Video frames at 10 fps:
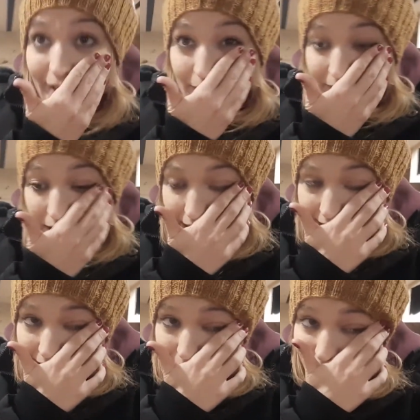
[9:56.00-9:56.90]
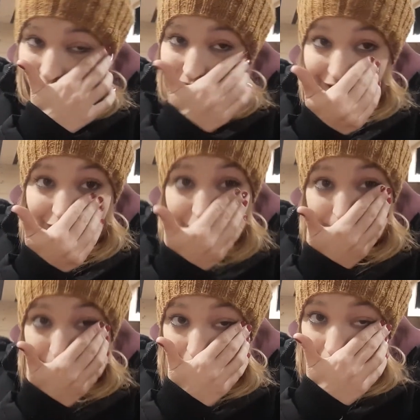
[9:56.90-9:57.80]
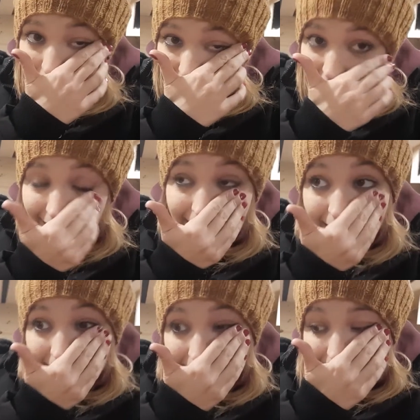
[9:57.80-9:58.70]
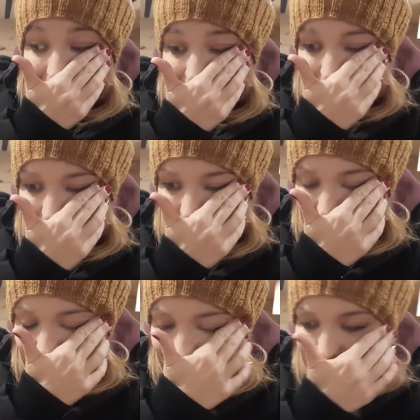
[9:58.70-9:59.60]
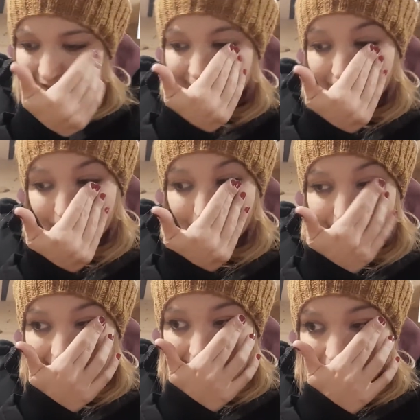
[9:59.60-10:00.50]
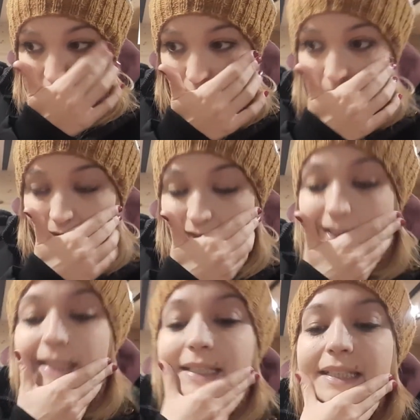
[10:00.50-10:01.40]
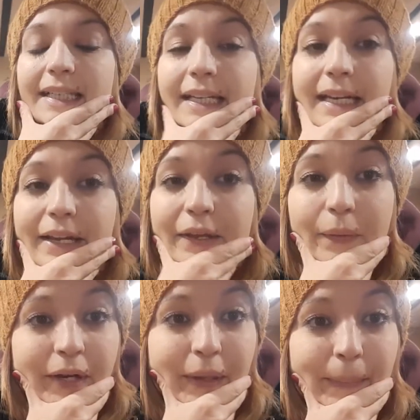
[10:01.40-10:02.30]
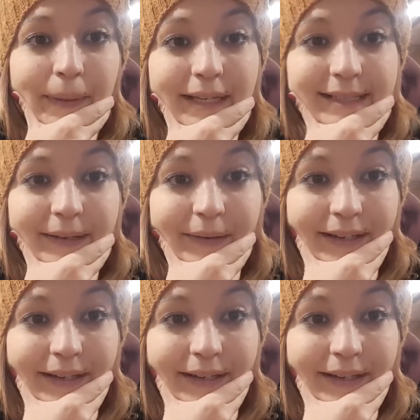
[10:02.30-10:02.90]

outside, and I'm just finishing up the coffee. So uh, we'll get that going. And then I think we're going to piece out of